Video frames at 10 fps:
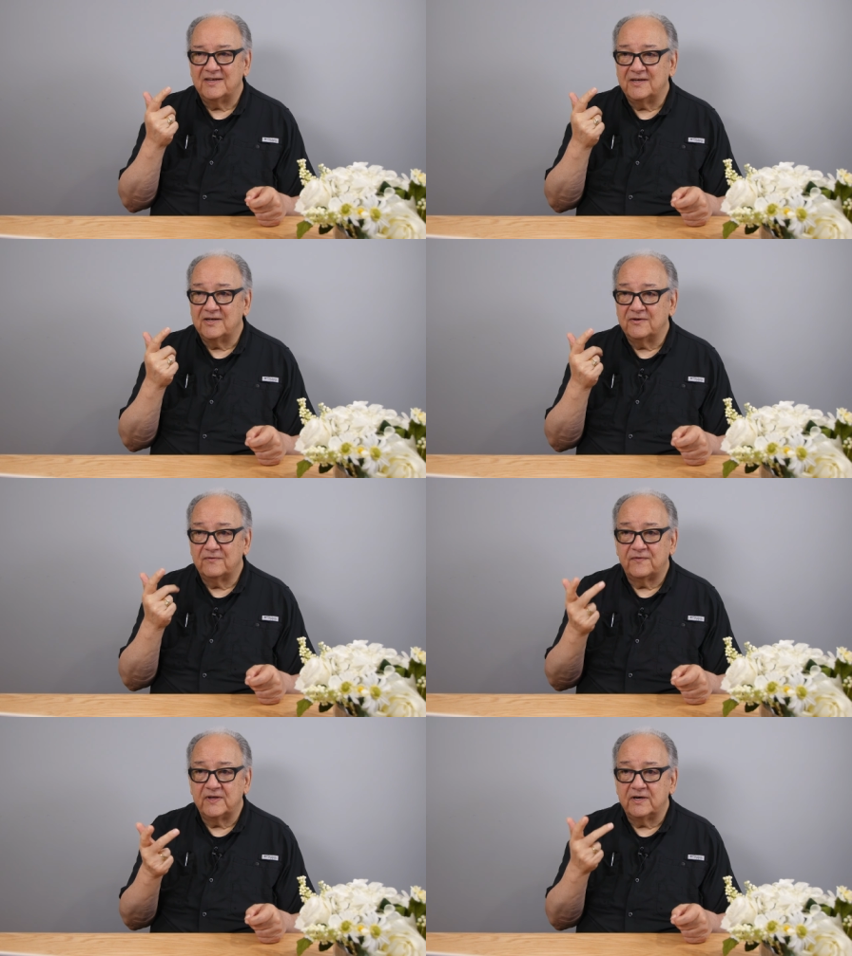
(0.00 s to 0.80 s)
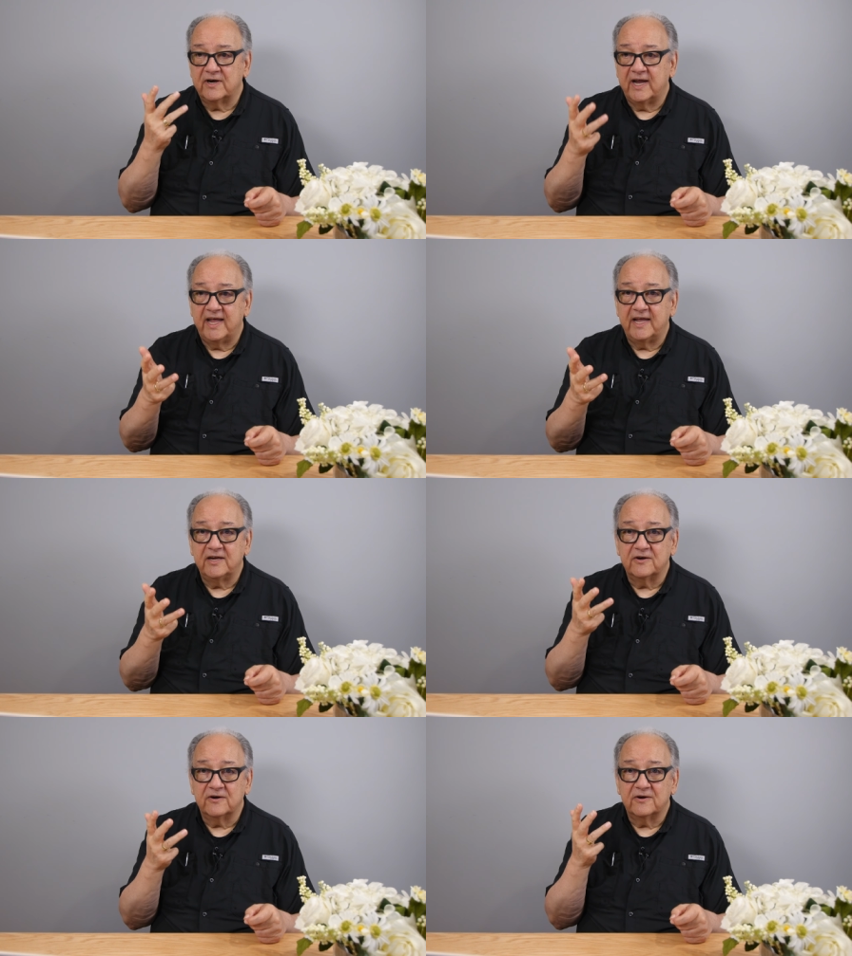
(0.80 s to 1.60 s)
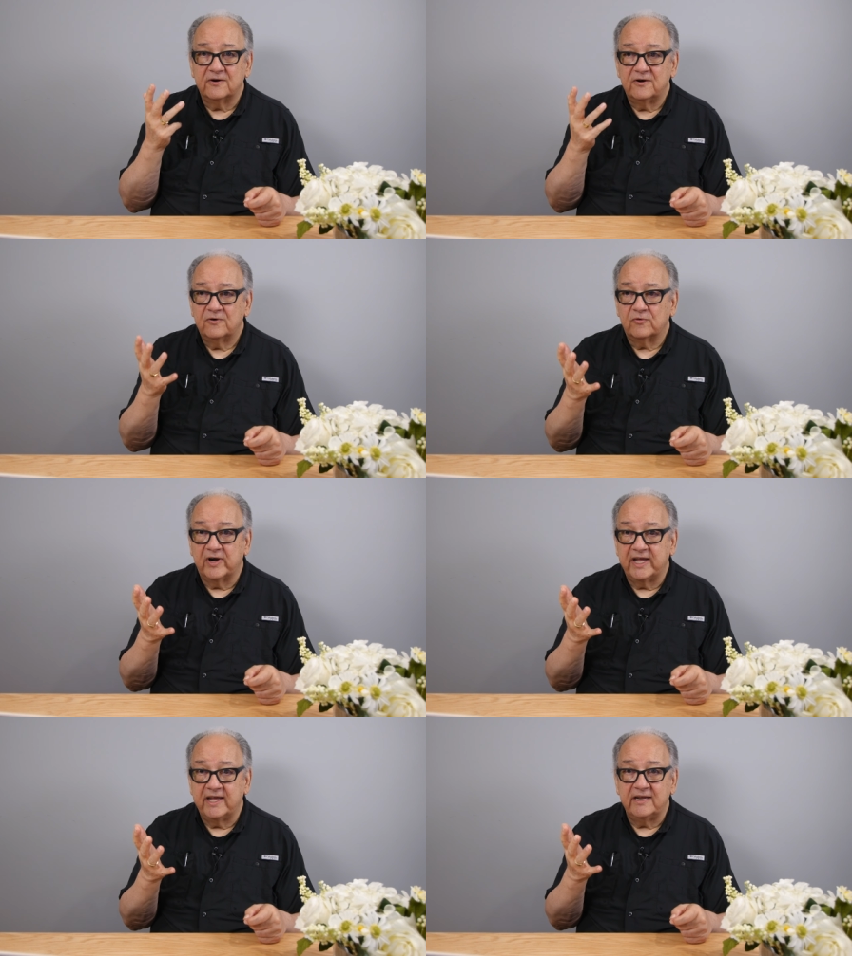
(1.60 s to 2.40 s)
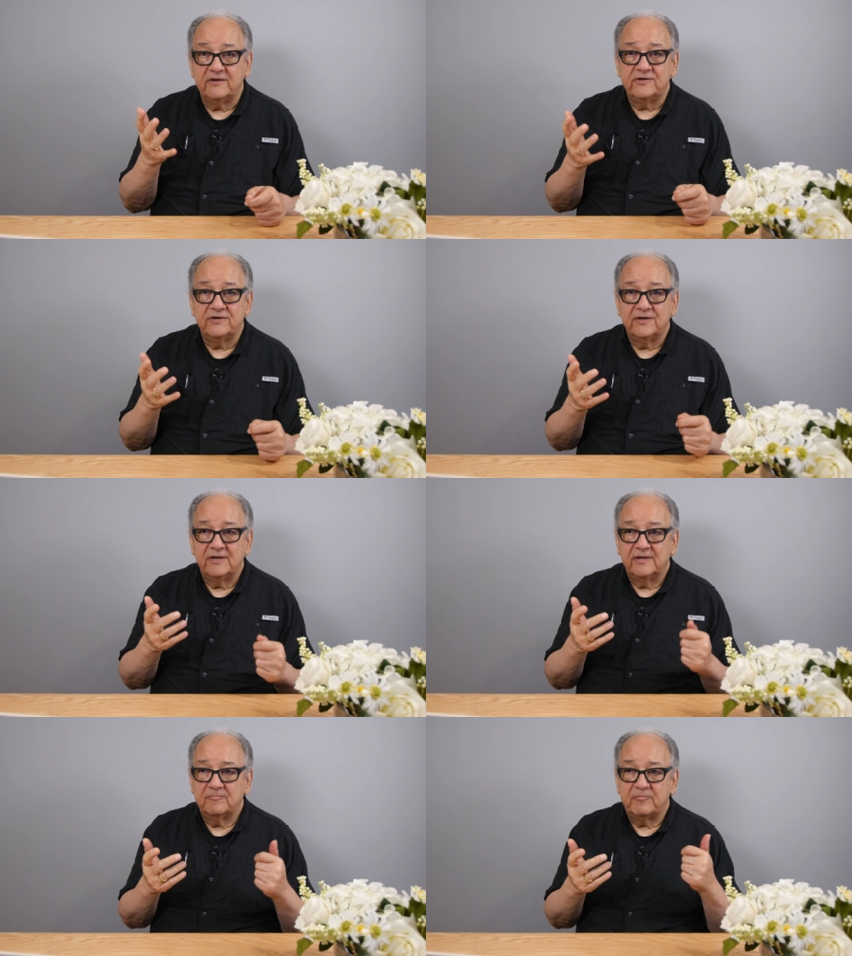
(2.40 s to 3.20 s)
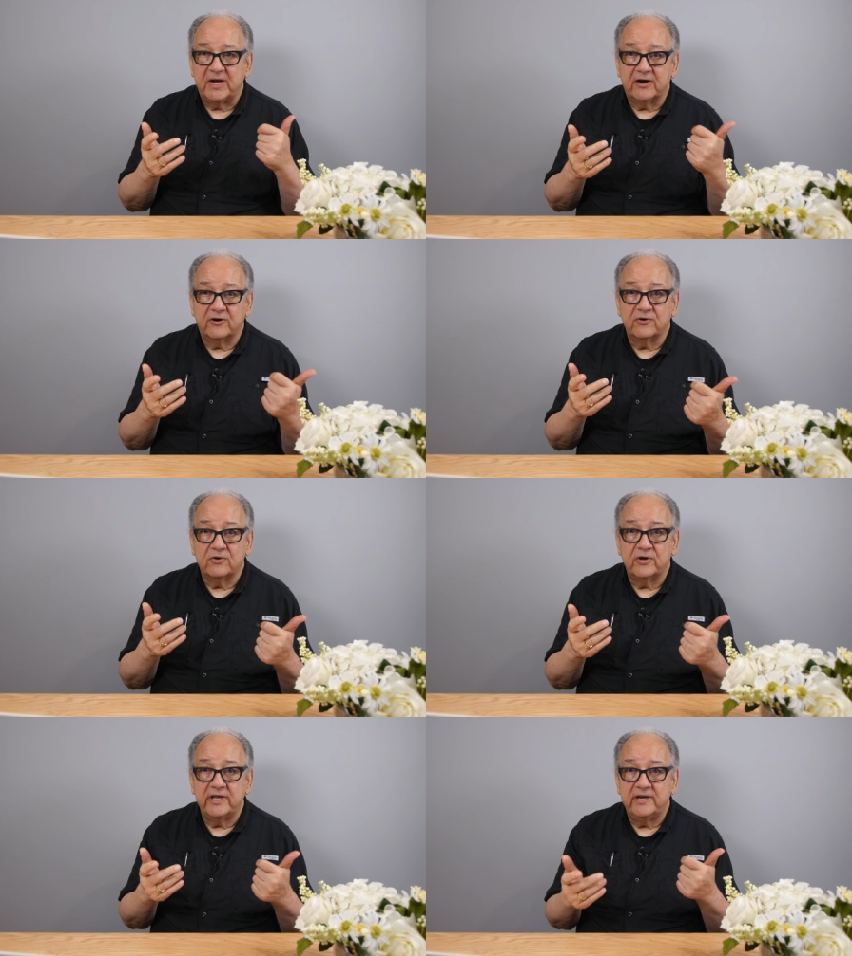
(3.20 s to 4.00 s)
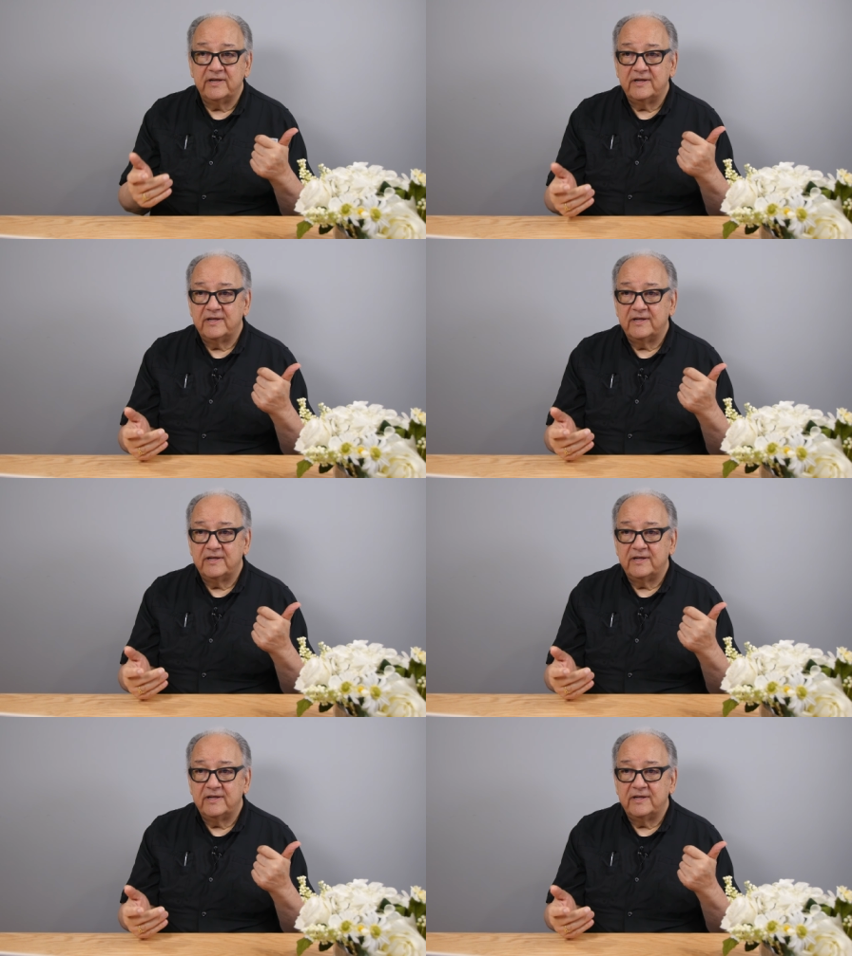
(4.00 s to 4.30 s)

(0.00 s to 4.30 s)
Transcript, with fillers: uh, fear, anger, rage, paranoid,